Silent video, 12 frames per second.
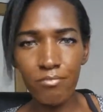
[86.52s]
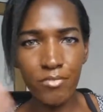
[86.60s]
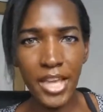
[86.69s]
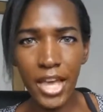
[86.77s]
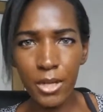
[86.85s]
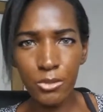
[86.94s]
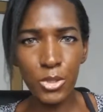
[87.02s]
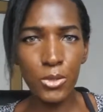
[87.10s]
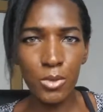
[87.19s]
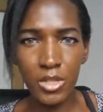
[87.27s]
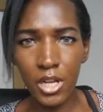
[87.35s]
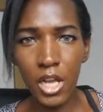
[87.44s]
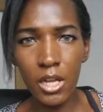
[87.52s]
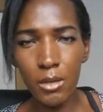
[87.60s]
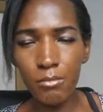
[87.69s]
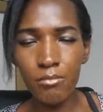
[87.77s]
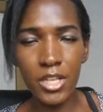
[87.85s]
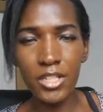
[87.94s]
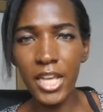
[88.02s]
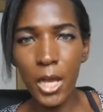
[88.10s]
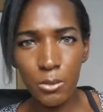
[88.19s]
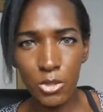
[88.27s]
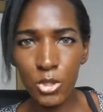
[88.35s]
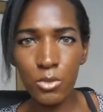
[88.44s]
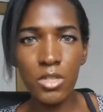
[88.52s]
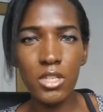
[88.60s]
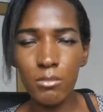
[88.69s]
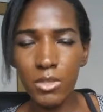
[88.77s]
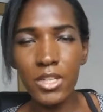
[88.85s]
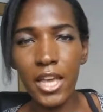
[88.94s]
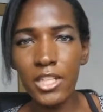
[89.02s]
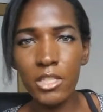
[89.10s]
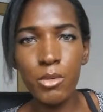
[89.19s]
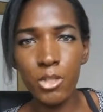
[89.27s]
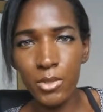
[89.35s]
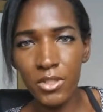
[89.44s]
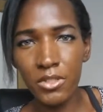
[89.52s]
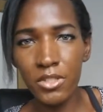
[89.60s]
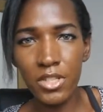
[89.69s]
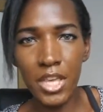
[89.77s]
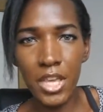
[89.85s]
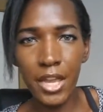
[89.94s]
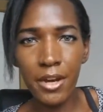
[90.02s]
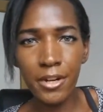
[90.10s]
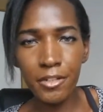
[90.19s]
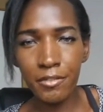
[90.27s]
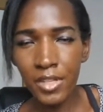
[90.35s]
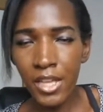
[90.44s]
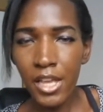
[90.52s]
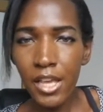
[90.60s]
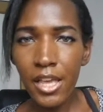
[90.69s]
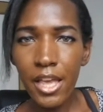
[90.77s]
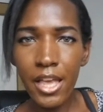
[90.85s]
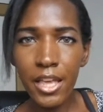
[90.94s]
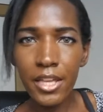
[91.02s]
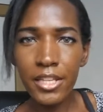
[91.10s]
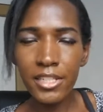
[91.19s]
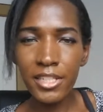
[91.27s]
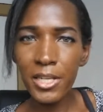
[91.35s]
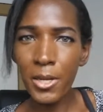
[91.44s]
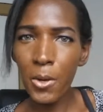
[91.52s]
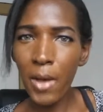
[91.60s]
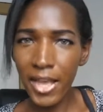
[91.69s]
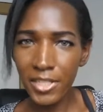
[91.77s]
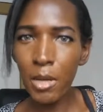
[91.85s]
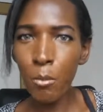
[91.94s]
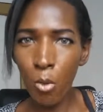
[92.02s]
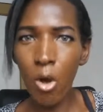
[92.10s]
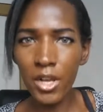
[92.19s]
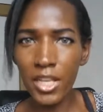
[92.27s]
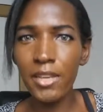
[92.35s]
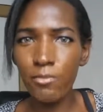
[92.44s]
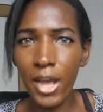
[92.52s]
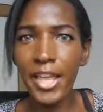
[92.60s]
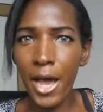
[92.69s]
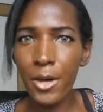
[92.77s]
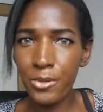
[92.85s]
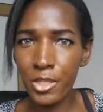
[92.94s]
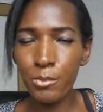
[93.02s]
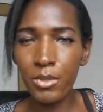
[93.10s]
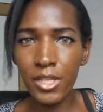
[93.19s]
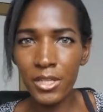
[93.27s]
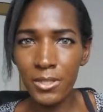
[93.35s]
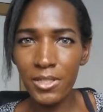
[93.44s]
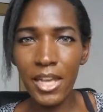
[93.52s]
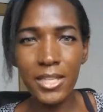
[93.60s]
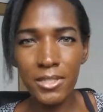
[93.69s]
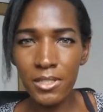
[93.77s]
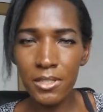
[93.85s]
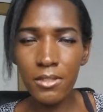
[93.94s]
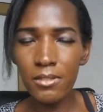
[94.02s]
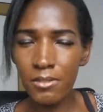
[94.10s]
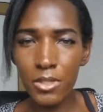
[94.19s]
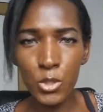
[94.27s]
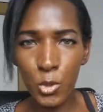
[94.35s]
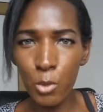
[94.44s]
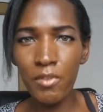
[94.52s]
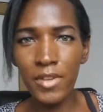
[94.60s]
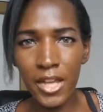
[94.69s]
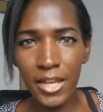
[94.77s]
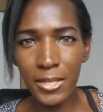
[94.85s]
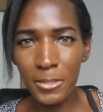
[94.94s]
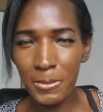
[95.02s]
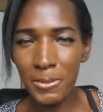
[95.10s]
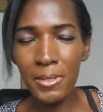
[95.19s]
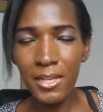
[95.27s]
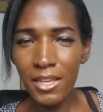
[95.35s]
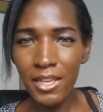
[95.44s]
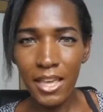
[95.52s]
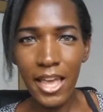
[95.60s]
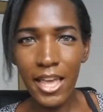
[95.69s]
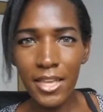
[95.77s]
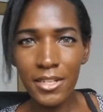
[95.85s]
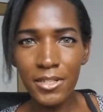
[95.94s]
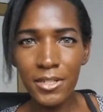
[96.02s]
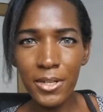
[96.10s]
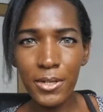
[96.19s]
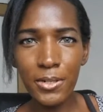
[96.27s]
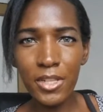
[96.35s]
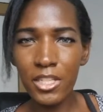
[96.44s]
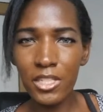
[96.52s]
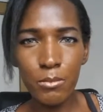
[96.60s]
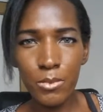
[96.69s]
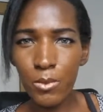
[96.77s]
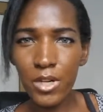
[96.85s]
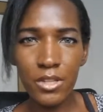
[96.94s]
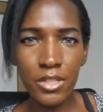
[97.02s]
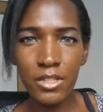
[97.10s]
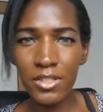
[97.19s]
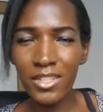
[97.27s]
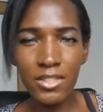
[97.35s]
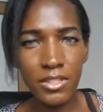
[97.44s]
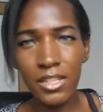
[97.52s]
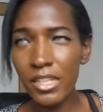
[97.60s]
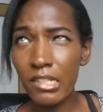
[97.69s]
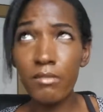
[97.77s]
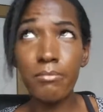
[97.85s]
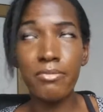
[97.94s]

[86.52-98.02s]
down to down the street because I had some other business to take care of. And, as I'm walking right out of this place, I see this group of guys. And, this is like